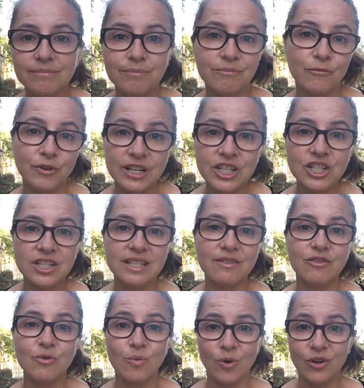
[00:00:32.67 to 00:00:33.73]
regions
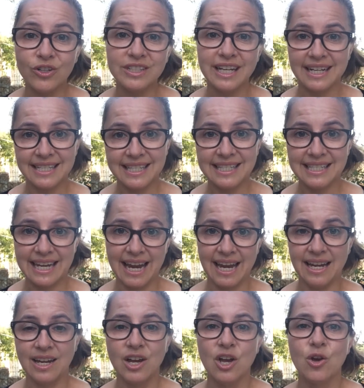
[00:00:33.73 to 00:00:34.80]
of the world, I'd
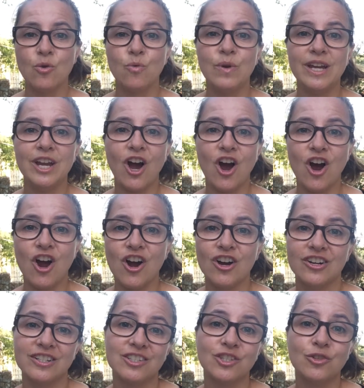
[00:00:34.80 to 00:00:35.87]
say, we
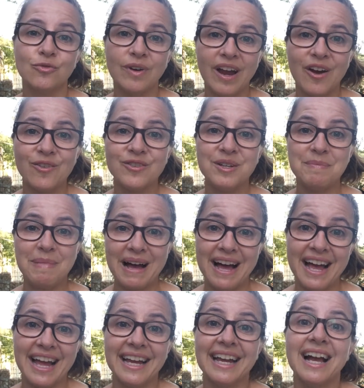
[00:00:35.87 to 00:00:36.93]
are surrounded
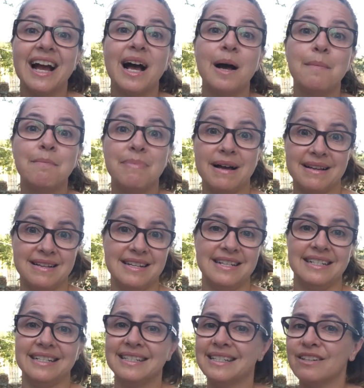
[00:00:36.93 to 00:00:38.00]
by
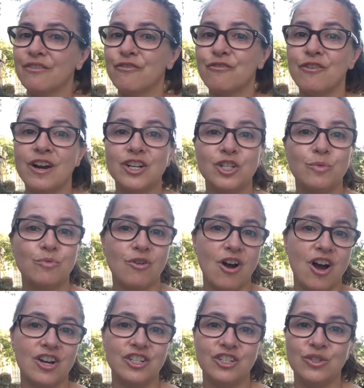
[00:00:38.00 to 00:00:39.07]
abundance, fresh
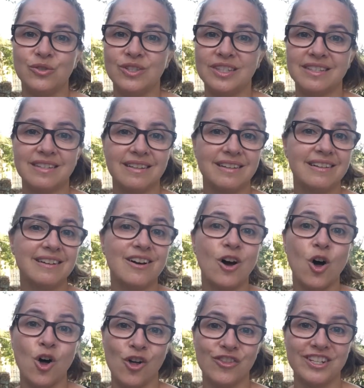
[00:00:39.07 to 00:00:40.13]
produce
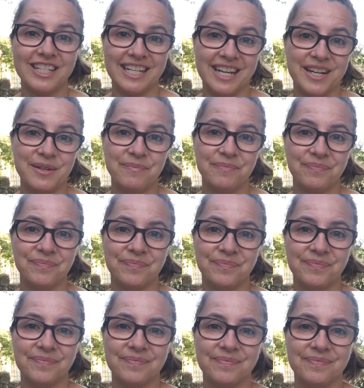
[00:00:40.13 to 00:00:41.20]
all the time.
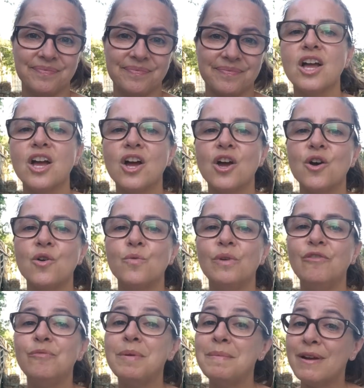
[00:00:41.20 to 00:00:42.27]

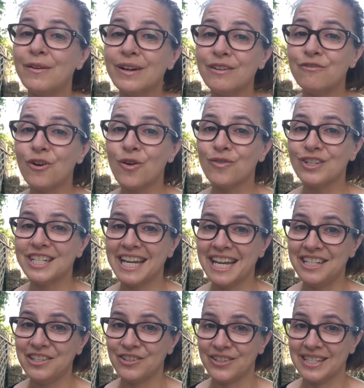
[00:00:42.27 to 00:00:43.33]
We've been married for over
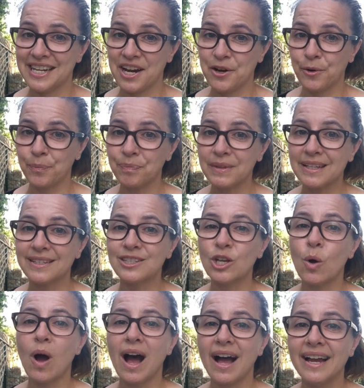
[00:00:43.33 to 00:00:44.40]
10 years now,
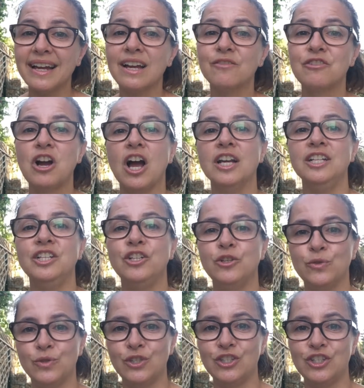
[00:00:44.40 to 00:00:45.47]
so I have gotten
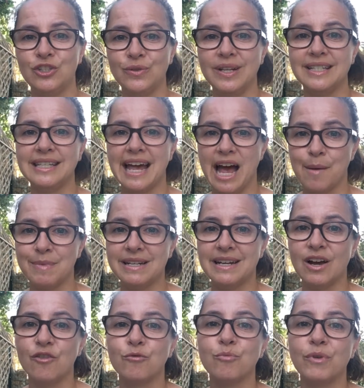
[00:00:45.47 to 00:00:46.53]
used to his habit
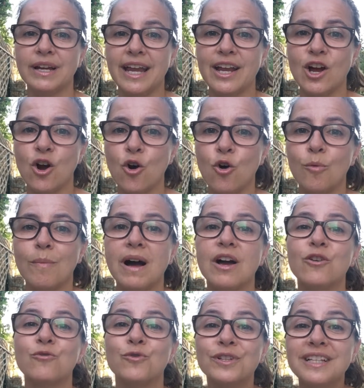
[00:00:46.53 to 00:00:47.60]
of bringing home
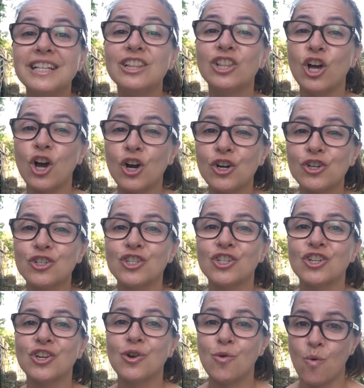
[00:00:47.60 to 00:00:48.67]
really
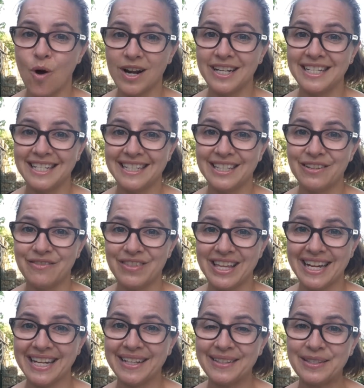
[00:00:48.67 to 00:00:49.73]
large quantities of
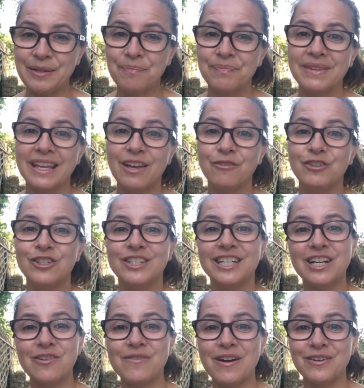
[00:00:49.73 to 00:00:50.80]
things. If you
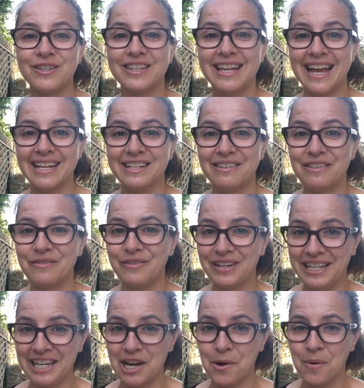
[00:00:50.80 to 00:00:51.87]
stick around to the end of the
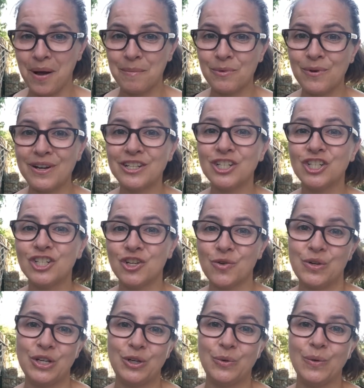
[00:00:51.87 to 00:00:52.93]
video, I'm going to show
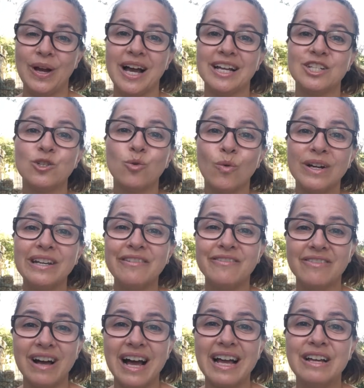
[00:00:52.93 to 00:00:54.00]
you a
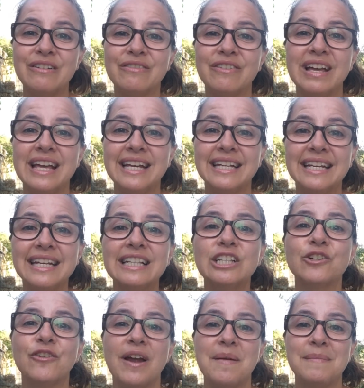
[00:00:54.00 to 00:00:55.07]
25
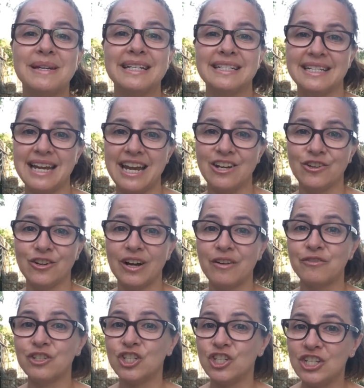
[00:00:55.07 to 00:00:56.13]
kilogram container
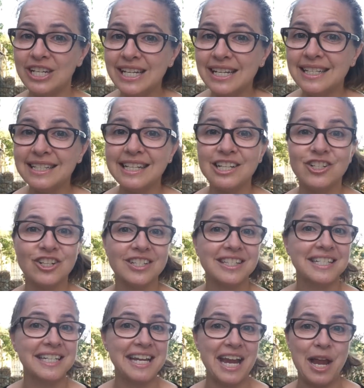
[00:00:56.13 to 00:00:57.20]
of cheese he
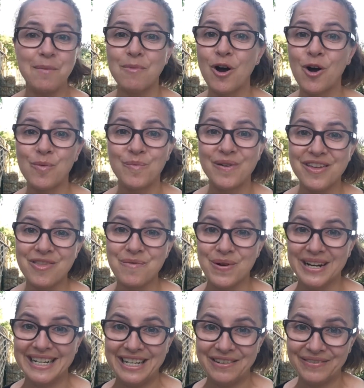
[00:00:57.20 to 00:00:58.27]
just came home with
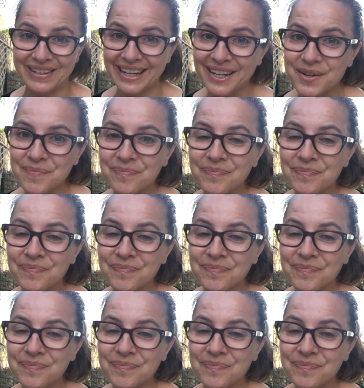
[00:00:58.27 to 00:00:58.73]
one evening.